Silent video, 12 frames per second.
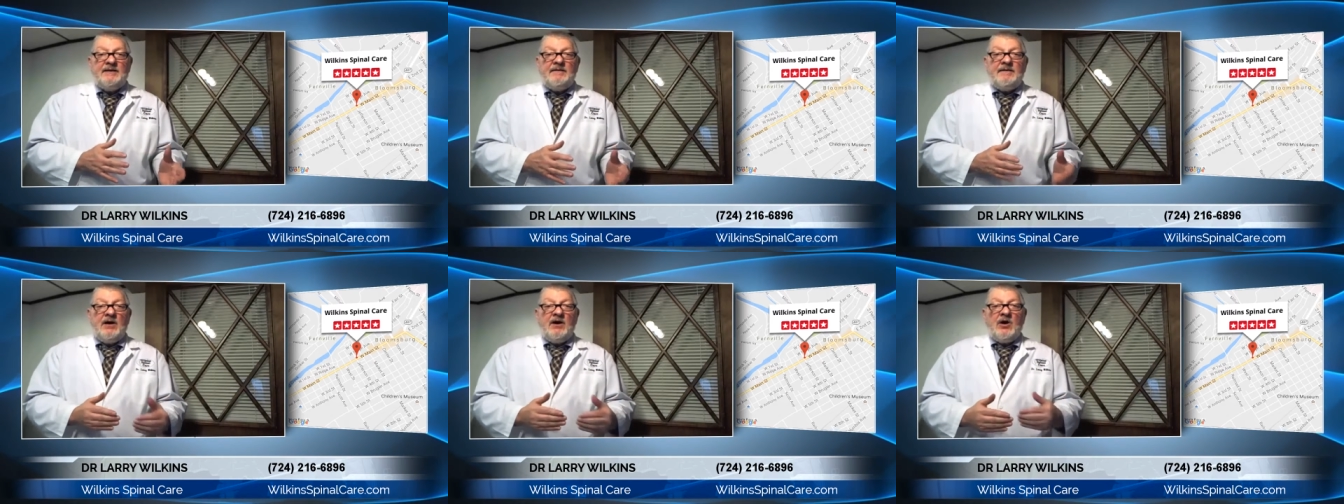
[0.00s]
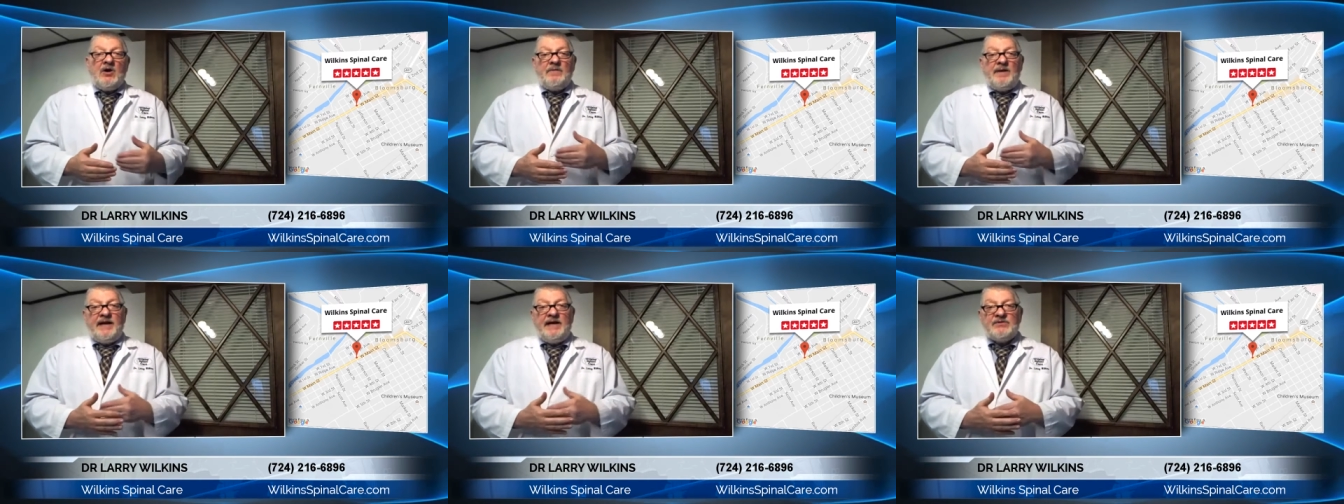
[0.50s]
Now, her
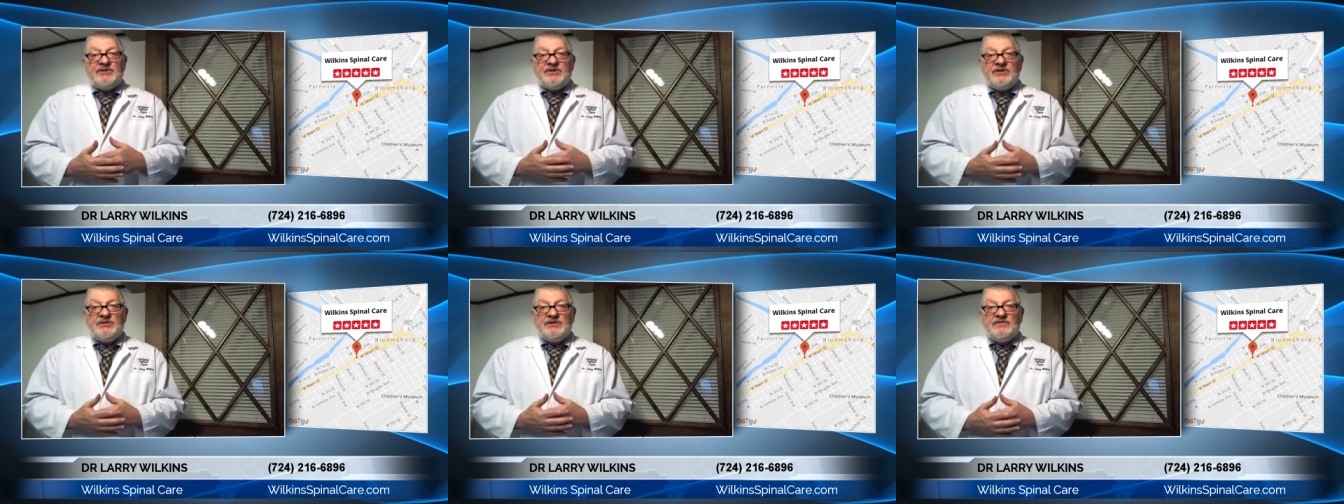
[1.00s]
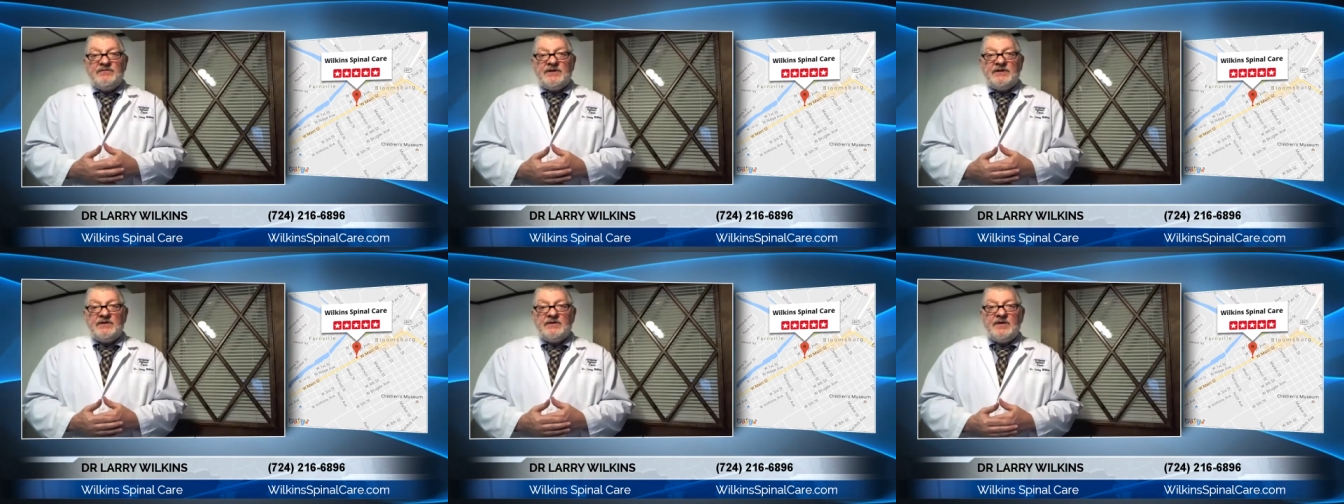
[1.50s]
pain was so
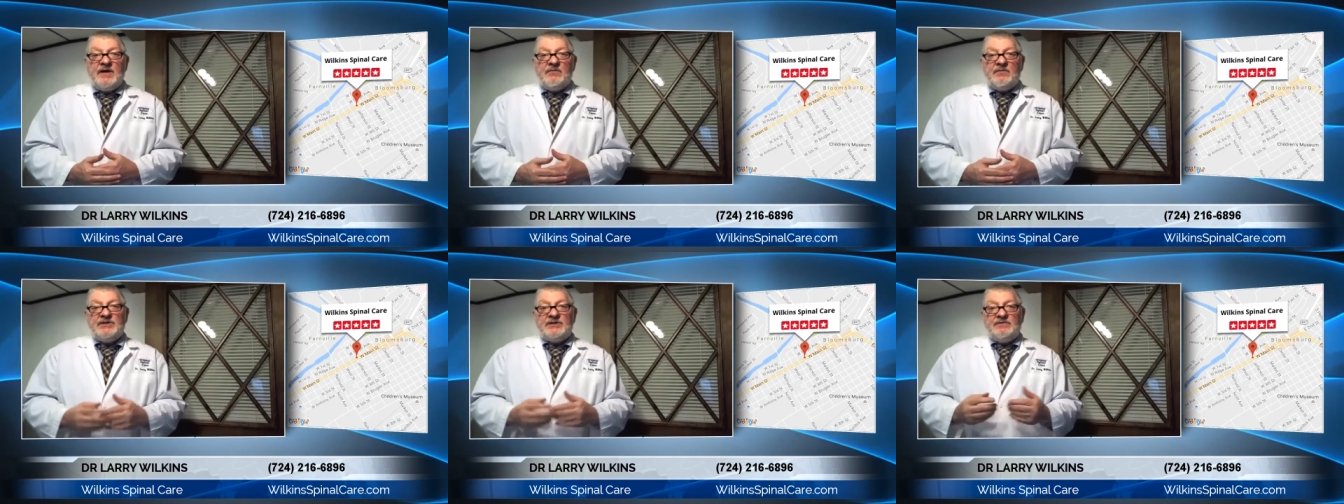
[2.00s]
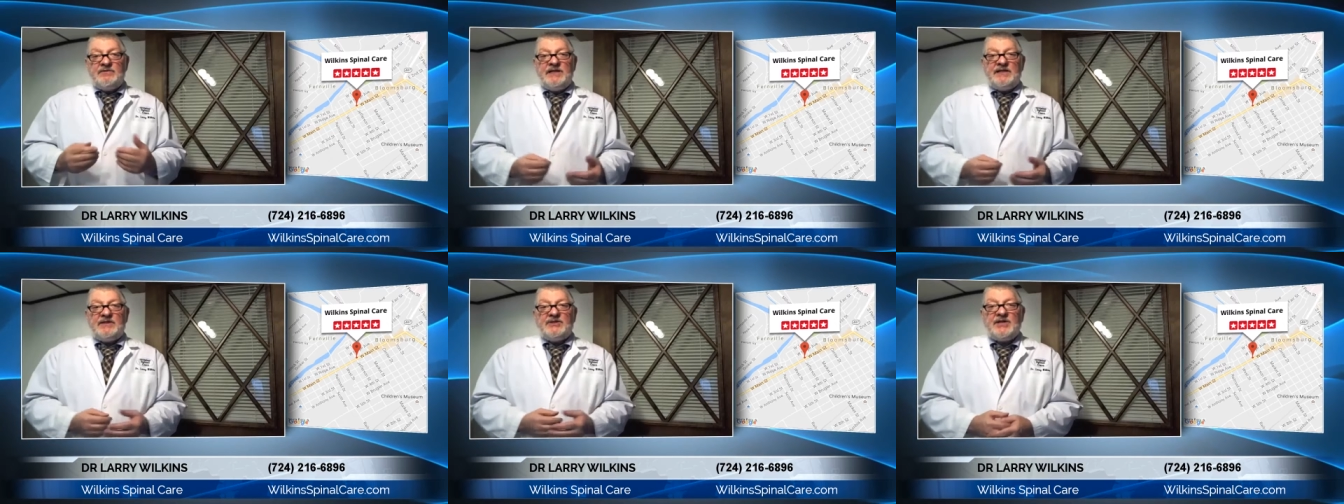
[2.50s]
severe that when she would
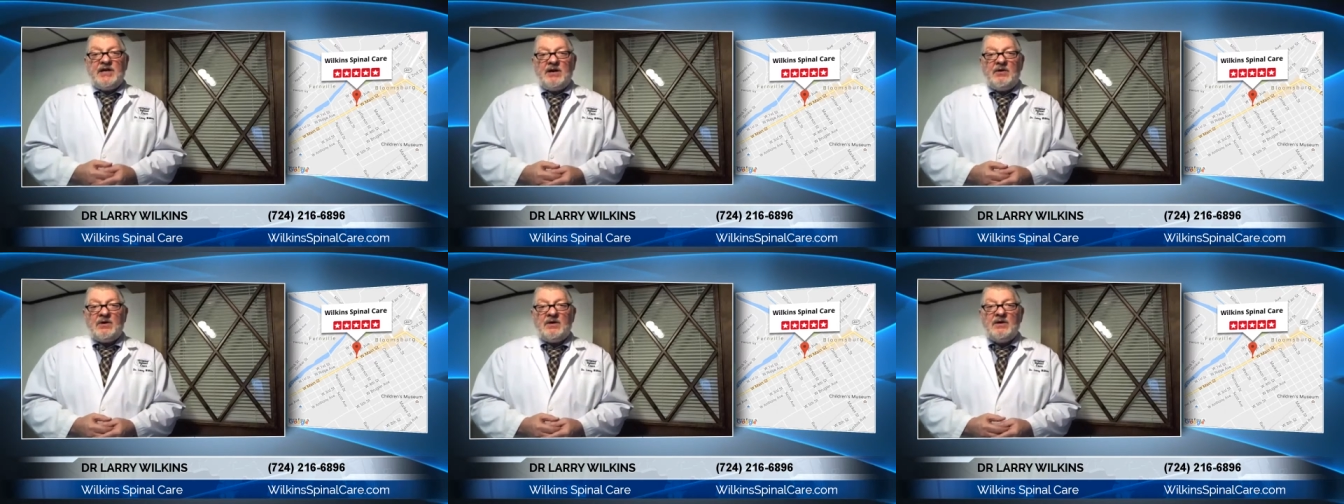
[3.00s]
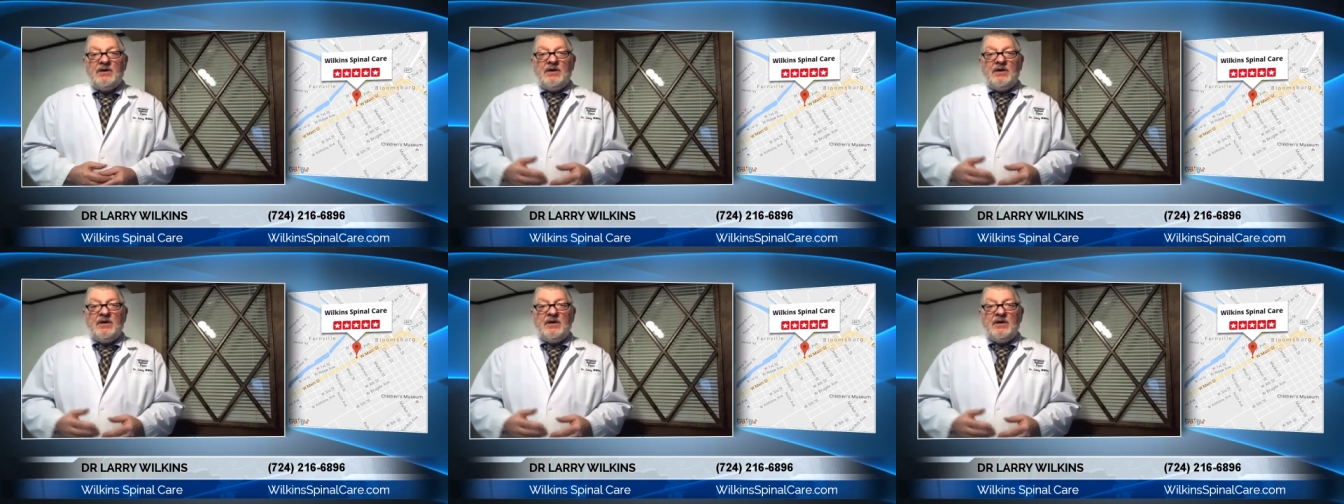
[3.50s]
take a shower,